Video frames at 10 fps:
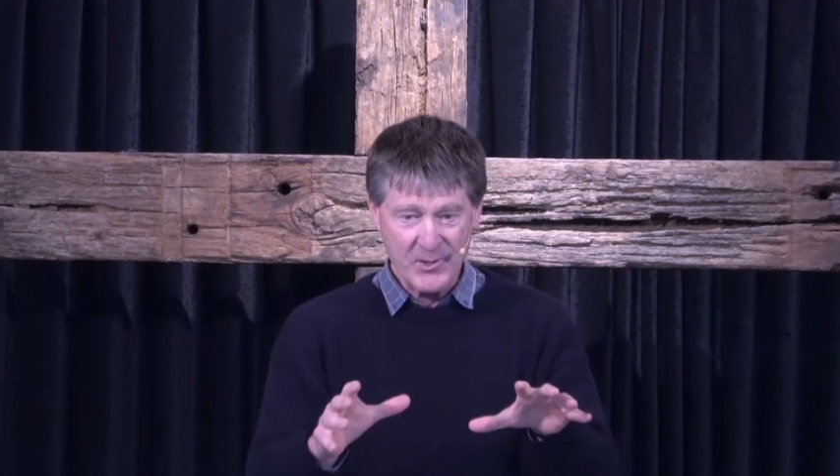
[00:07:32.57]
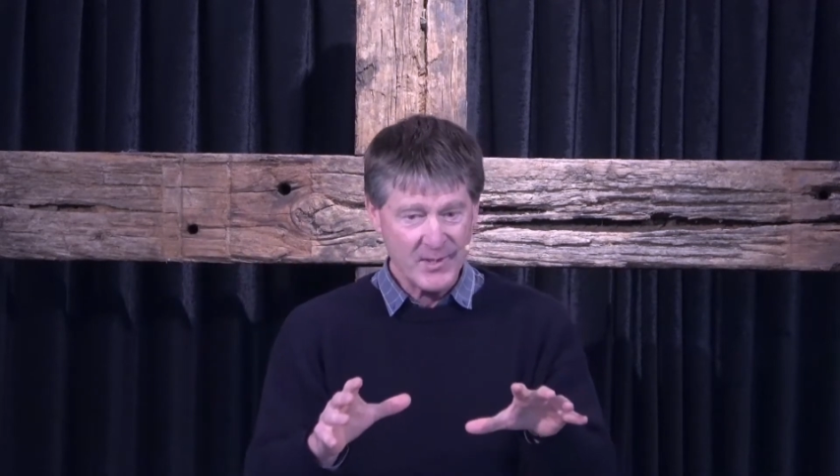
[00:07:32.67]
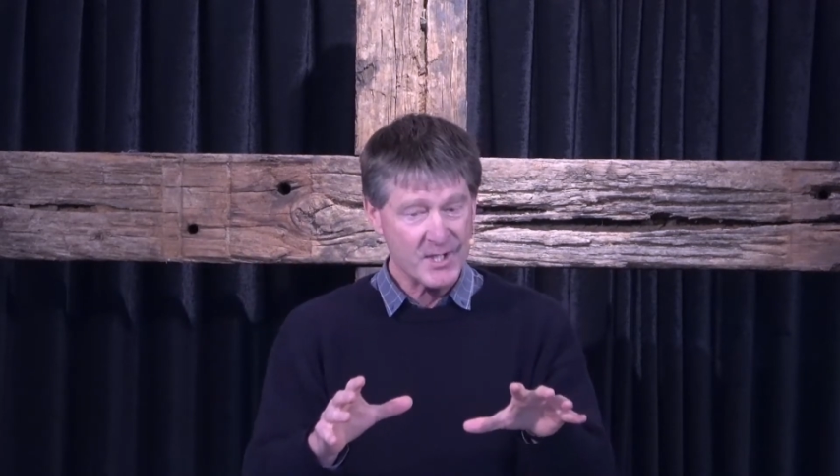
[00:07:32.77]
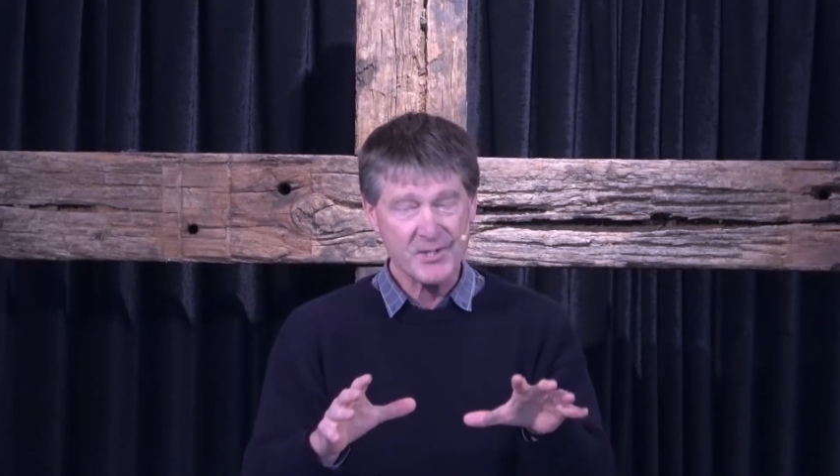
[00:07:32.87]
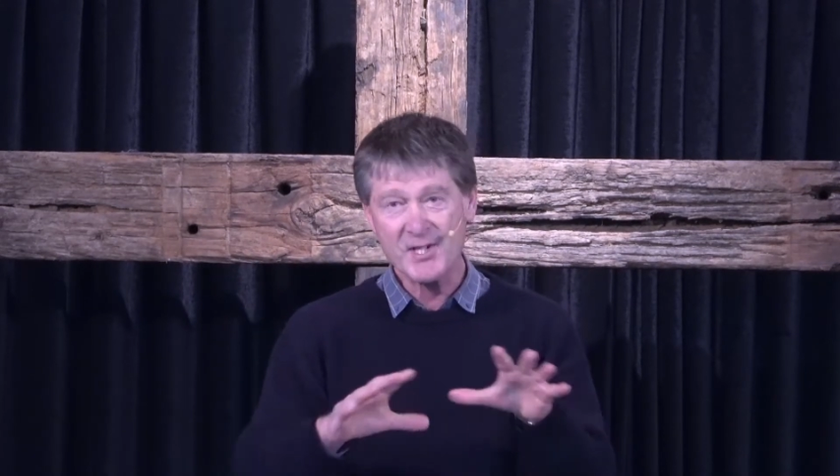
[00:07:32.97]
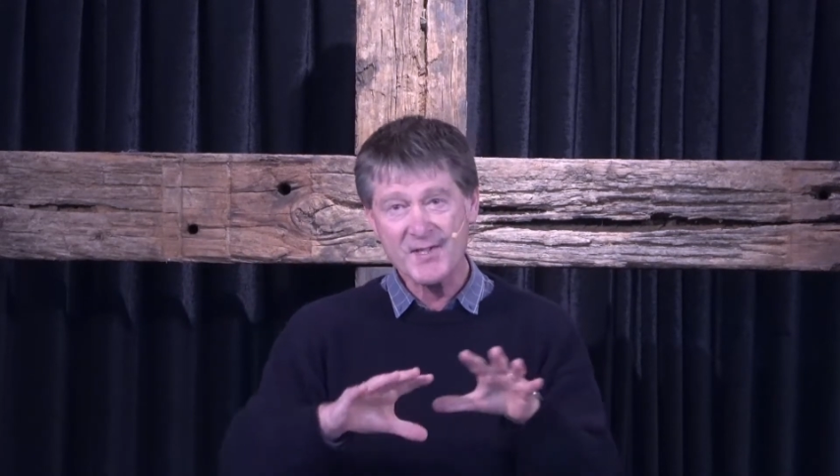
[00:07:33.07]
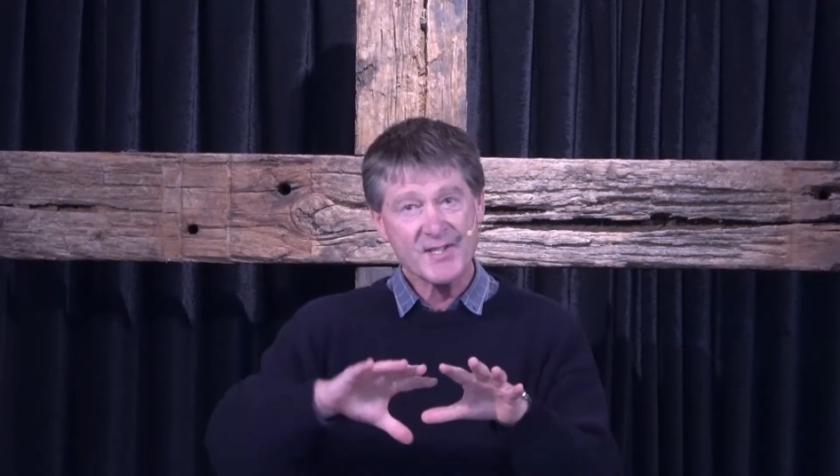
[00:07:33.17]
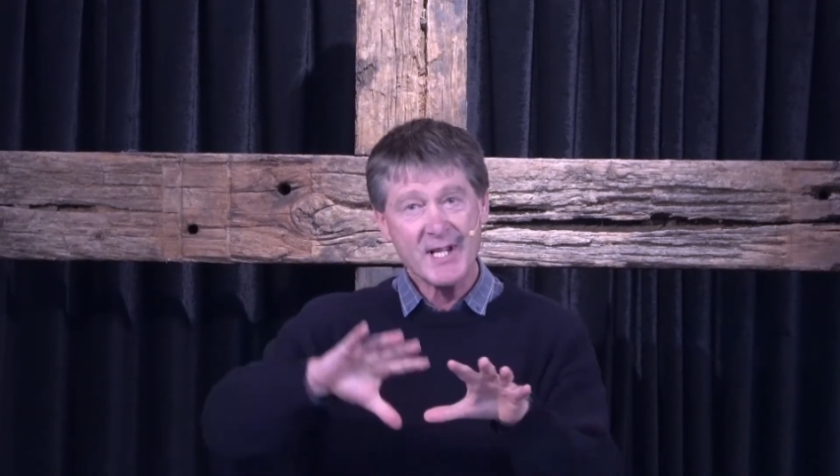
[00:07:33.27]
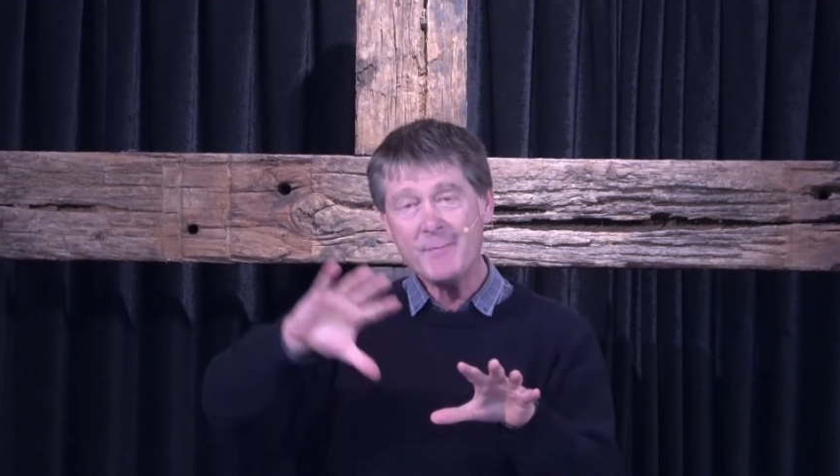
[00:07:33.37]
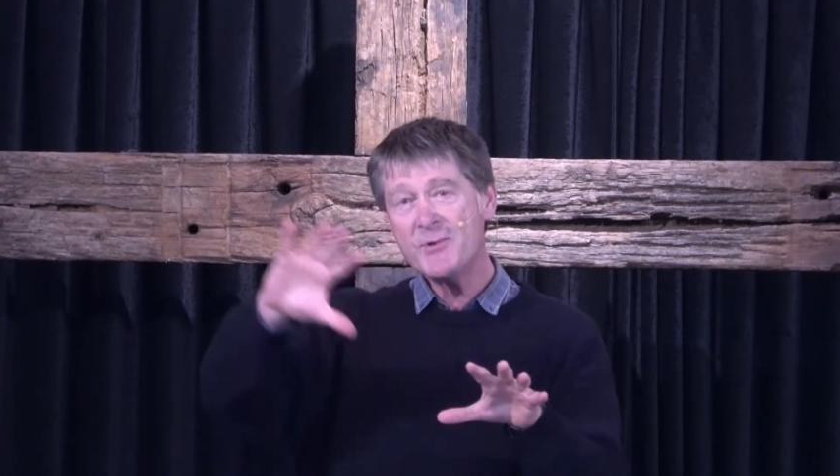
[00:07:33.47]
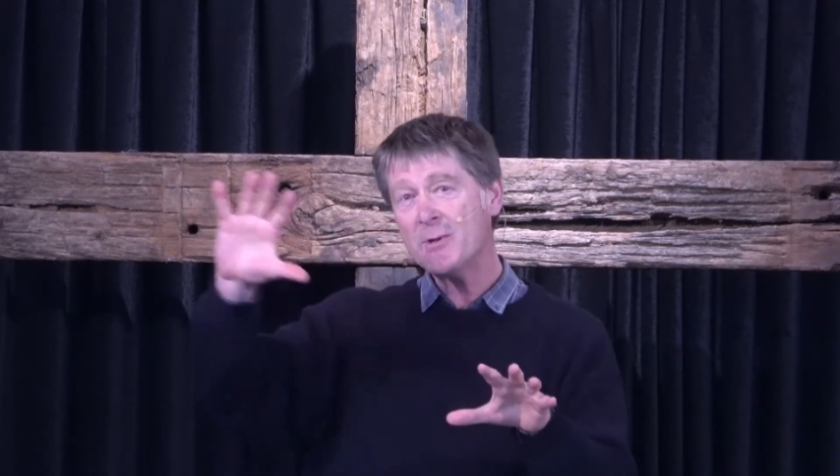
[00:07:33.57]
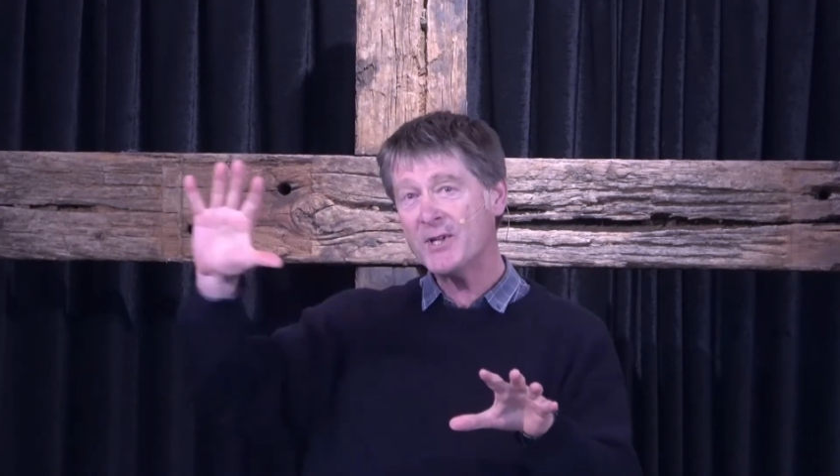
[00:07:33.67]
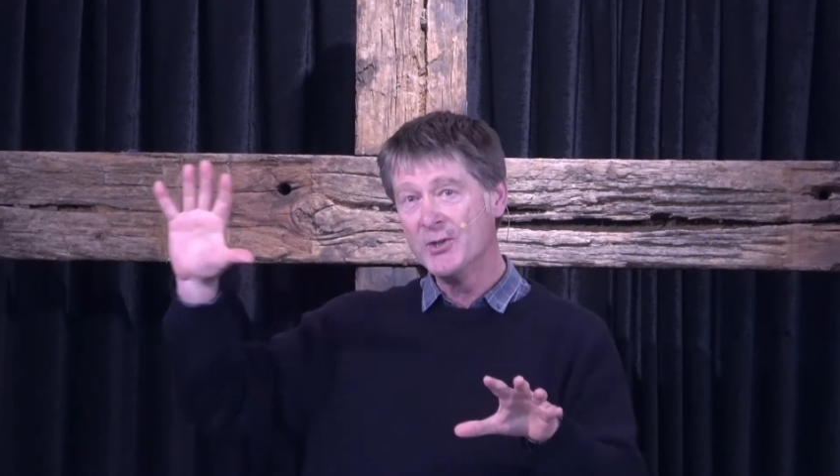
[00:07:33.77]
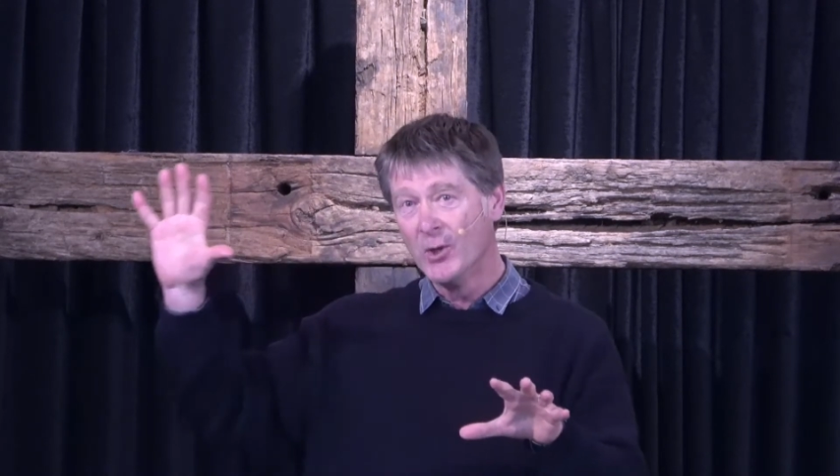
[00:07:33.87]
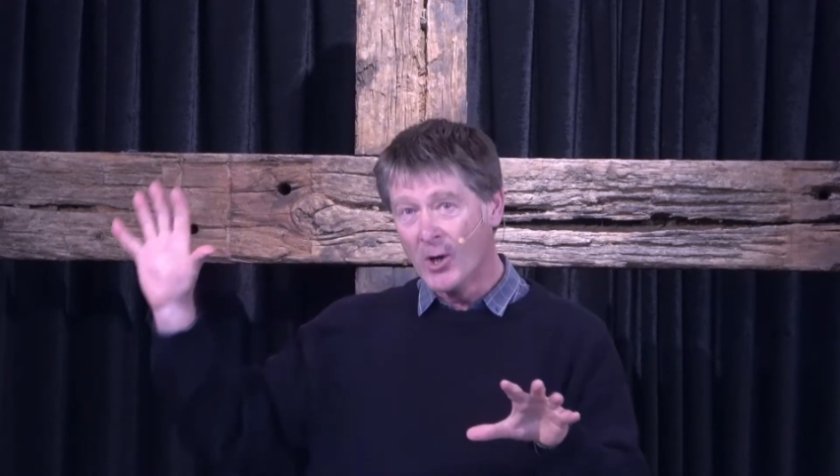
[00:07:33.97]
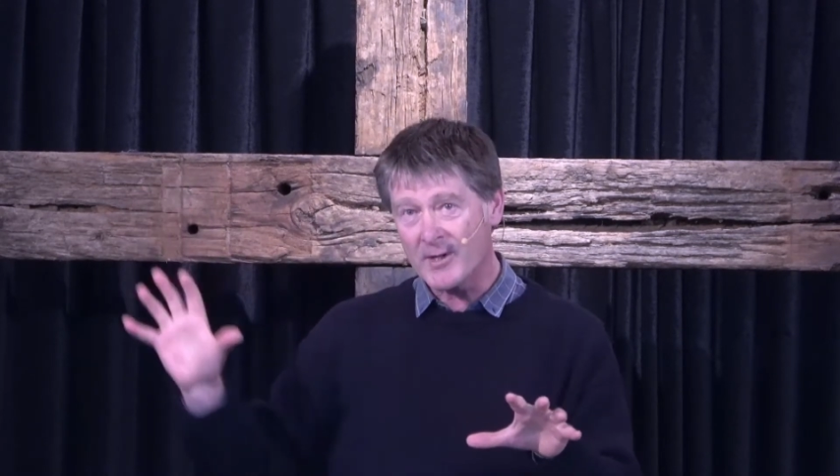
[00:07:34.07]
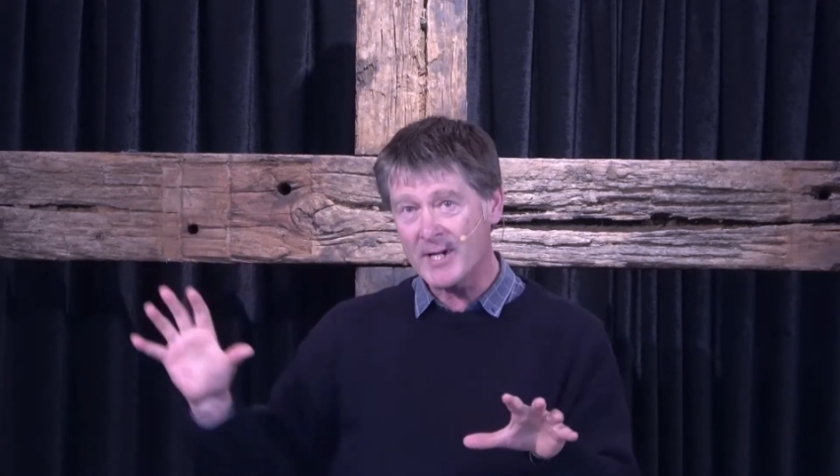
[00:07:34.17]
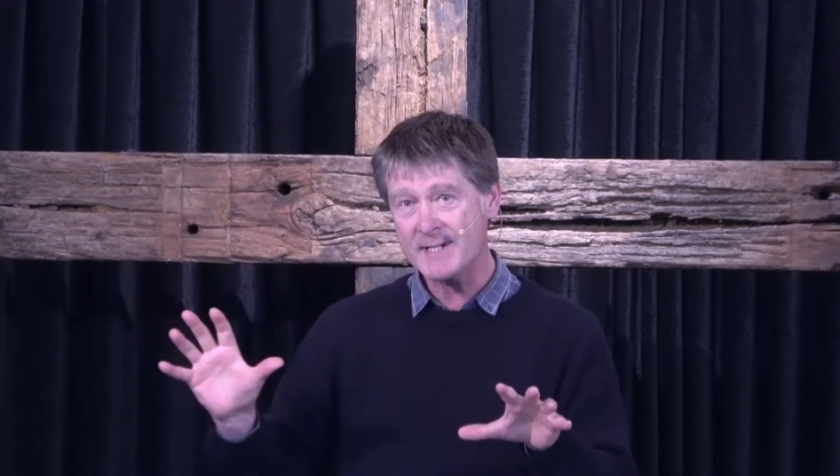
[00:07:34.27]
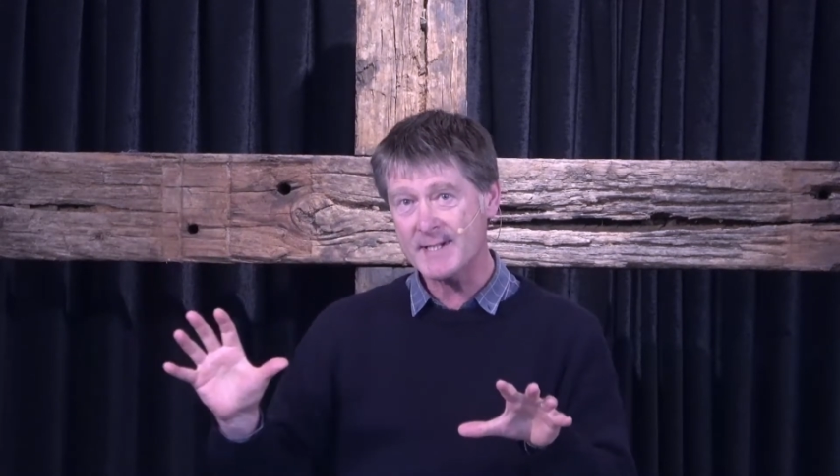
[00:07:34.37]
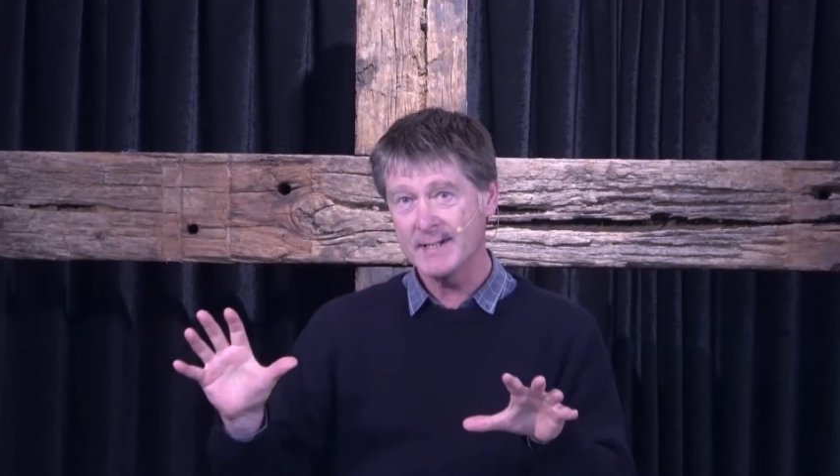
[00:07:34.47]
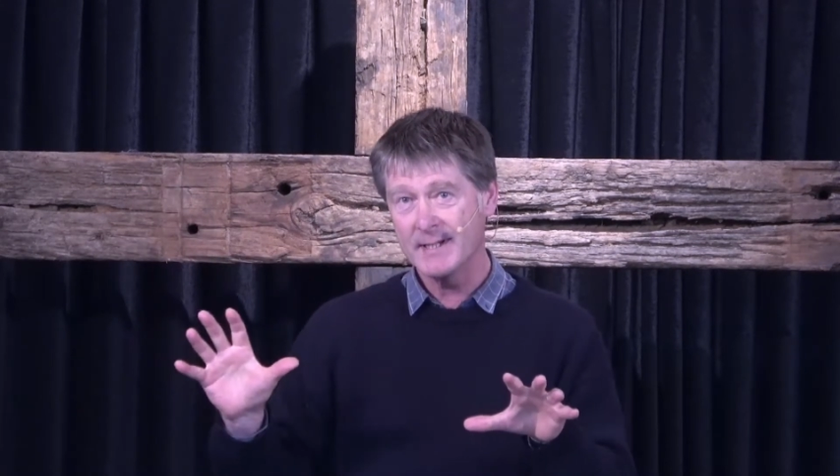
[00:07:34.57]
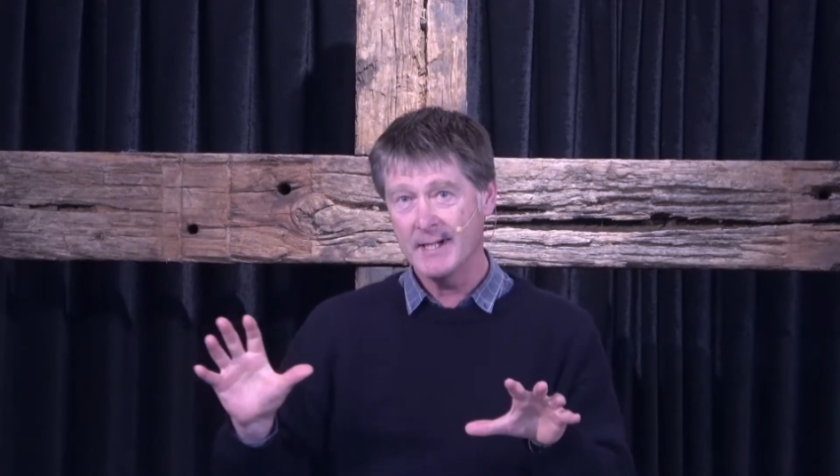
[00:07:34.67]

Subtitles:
Judah just seemed to ignore it.